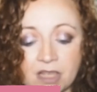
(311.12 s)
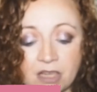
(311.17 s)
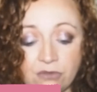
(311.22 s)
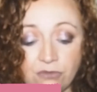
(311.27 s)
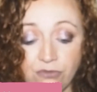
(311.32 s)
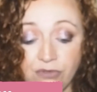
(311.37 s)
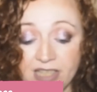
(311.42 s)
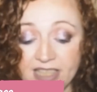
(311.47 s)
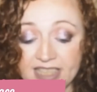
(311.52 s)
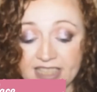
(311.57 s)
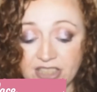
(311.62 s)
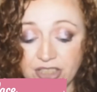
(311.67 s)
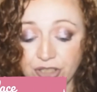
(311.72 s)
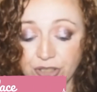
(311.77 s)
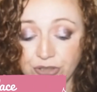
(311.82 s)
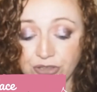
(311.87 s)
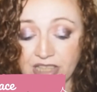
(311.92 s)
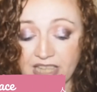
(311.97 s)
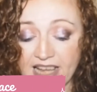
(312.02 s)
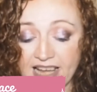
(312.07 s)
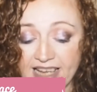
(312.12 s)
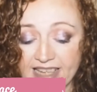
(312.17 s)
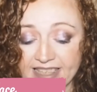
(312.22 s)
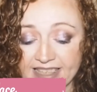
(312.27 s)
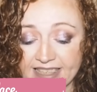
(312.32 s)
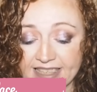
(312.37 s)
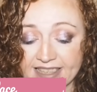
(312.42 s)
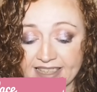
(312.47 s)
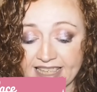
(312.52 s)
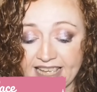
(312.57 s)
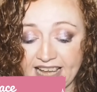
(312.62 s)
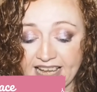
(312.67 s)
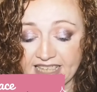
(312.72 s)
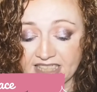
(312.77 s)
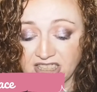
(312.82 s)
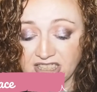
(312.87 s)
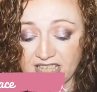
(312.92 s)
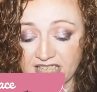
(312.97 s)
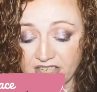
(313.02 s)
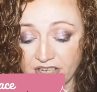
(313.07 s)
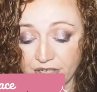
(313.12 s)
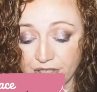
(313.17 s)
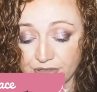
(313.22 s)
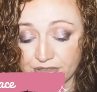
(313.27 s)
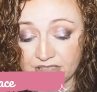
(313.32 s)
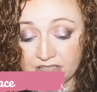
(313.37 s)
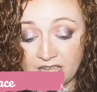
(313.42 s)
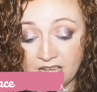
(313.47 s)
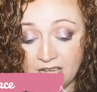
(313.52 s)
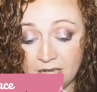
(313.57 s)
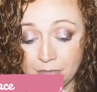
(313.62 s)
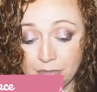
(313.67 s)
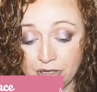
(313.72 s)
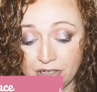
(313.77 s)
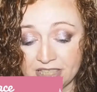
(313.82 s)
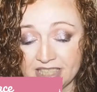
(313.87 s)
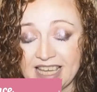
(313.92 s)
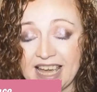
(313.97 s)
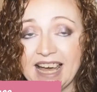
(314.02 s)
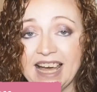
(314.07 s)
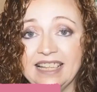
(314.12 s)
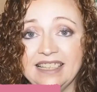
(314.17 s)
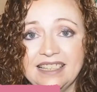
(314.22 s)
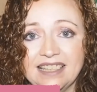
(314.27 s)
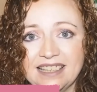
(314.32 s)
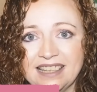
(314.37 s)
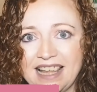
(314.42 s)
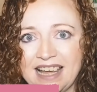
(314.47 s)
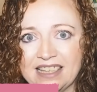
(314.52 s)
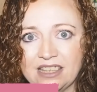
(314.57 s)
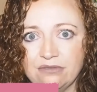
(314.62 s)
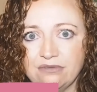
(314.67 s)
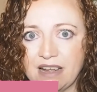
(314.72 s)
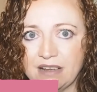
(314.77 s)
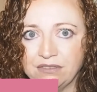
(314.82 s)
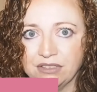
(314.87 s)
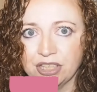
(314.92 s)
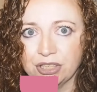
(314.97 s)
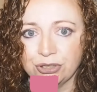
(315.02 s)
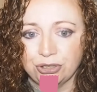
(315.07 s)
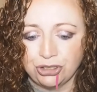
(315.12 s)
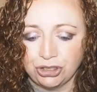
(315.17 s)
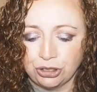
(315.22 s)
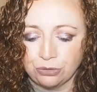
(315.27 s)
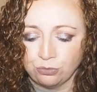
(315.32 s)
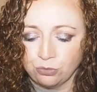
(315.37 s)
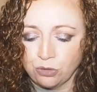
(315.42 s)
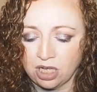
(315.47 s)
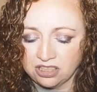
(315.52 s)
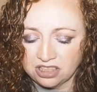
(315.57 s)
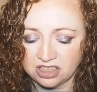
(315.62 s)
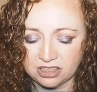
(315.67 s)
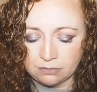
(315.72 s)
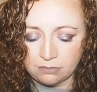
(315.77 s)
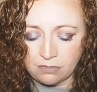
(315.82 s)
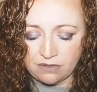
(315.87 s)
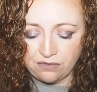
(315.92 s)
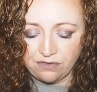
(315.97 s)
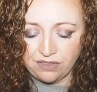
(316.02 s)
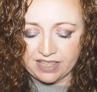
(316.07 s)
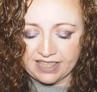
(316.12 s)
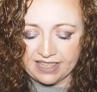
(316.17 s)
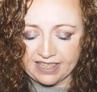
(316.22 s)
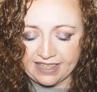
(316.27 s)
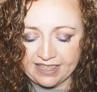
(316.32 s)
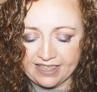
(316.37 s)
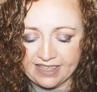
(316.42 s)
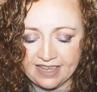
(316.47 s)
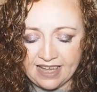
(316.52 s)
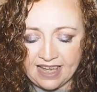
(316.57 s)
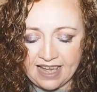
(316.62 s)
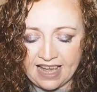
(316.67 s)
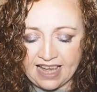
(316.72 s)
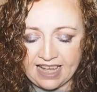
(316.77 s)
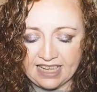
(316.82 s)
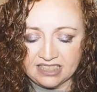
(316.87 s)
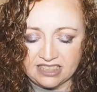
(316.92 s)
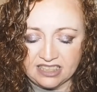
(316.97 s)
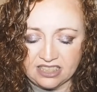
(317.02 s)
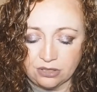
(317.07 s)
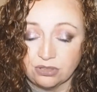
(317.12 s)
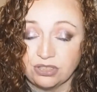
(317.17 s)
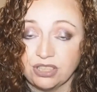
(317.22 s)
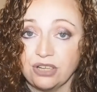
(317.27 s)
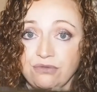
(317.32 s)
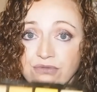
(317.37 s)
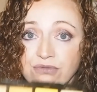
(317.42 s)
Really do like the eyeshadows, but again, like the Revolution one, some of the eyeshadows are